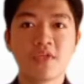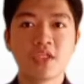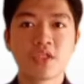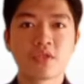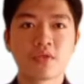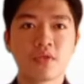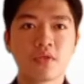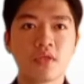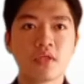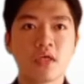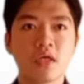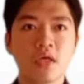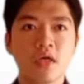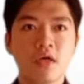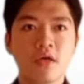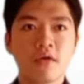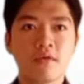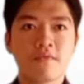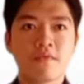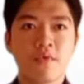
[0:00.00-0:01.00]
vision
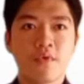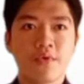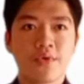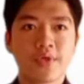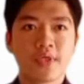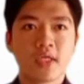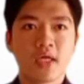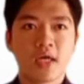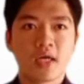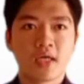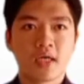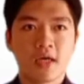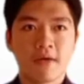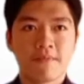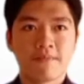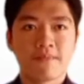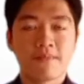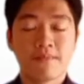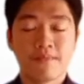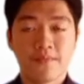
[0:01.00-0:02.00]
for
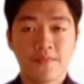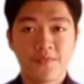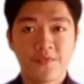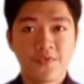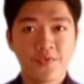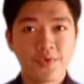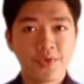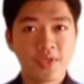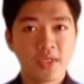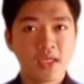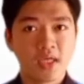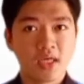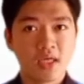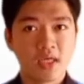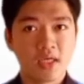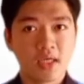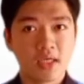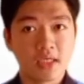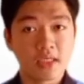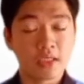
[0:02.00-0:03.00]

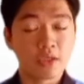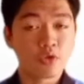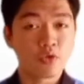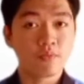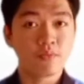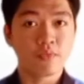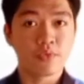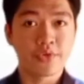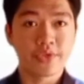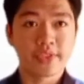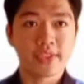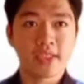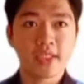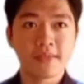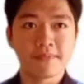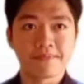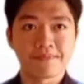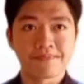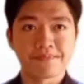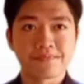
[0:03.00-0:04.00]
the group or
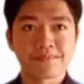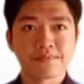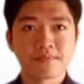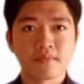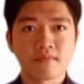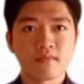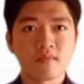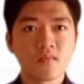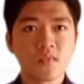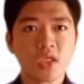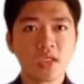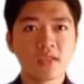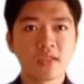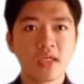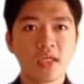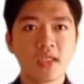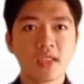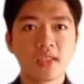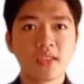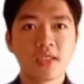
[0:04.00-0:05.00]
team. The
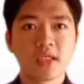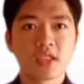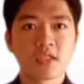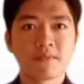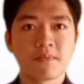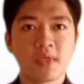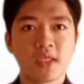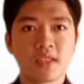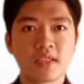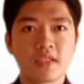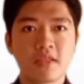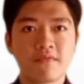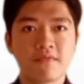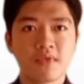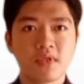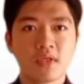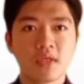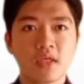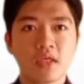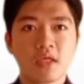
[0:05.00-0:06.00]
leader explains the
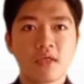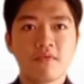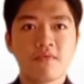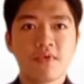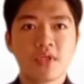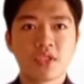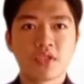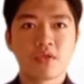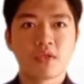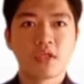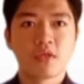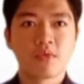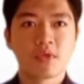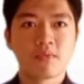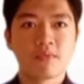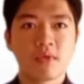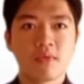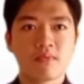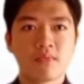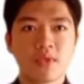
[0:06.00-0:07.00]
vision and what
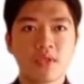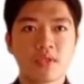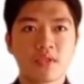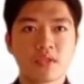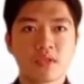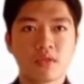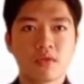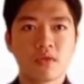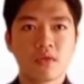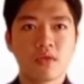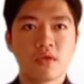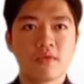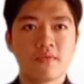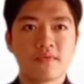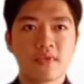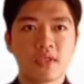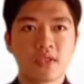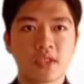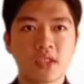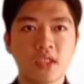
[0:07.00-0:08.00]
members of
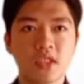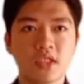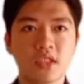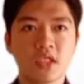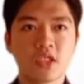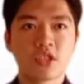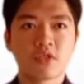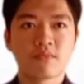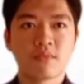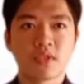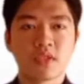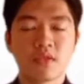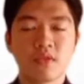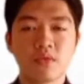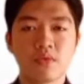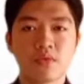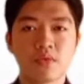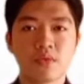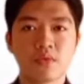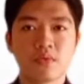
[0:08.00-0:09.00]
the organization must
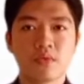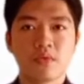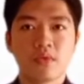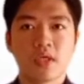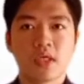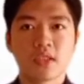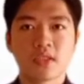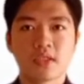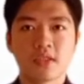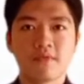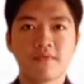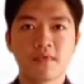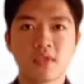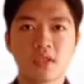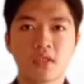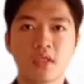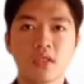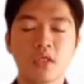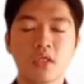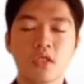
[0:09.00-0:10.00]
do to achieve
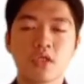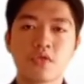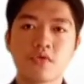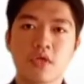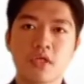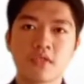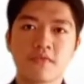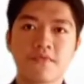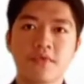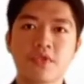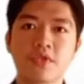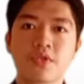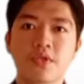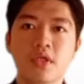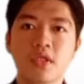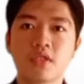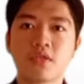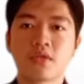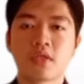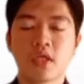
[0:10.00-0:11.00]
it. So as future
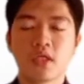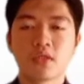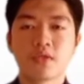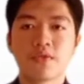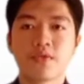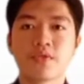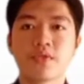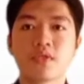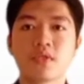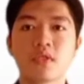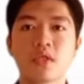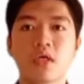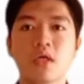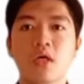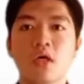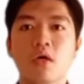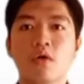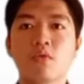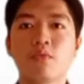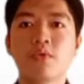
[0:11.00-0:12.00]
educators,
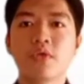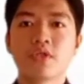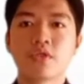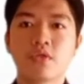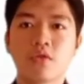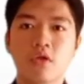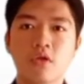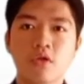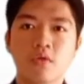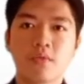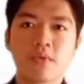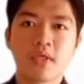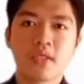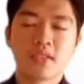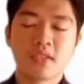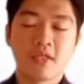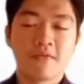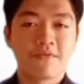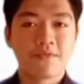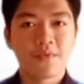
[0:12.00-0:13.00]
we should always,
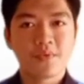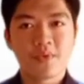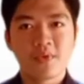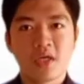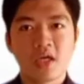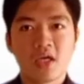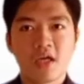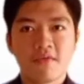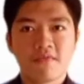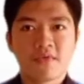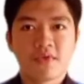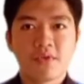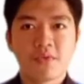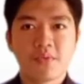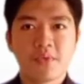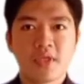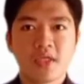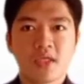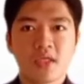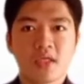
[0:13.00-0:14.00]
if ever
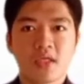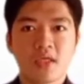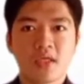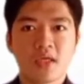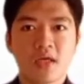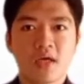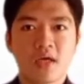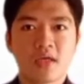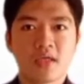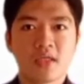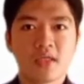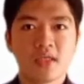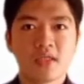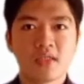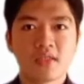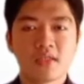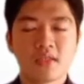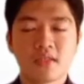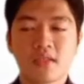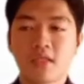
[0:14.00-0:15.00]
we are
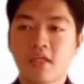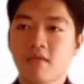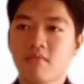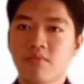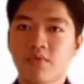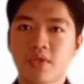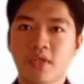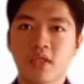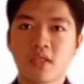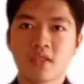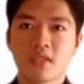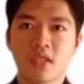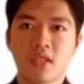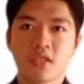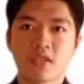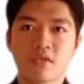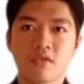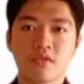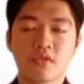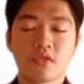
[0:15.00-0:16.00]
in team
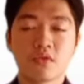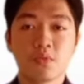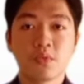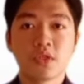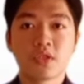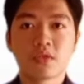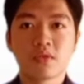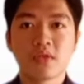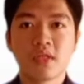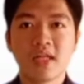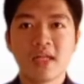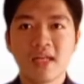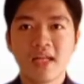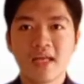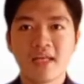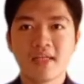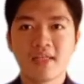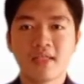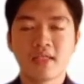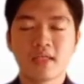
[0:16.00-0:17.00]
organizations, we should
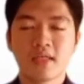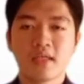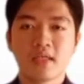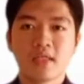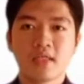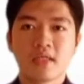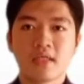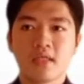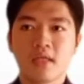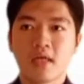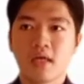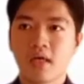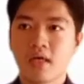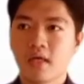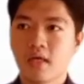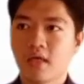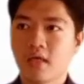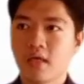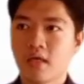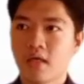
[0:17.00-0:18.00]
lead
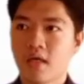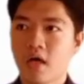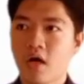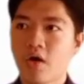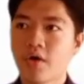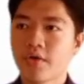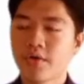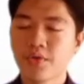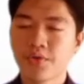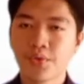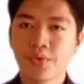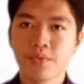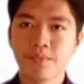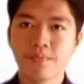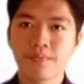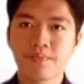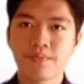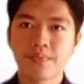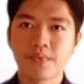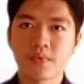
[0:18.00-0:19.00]
our
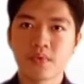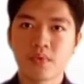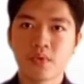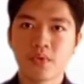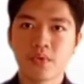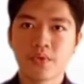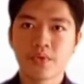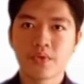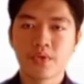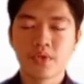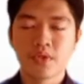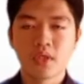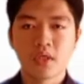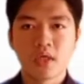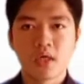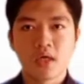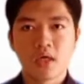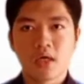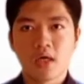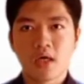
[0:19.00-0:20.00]
group or
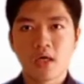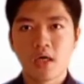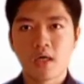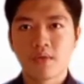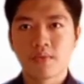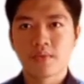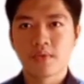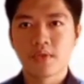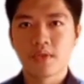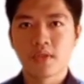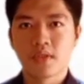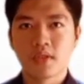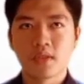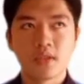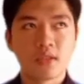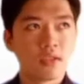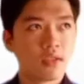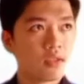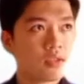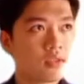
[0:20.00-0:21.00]

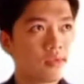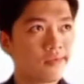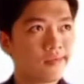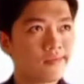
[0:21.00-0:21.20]
our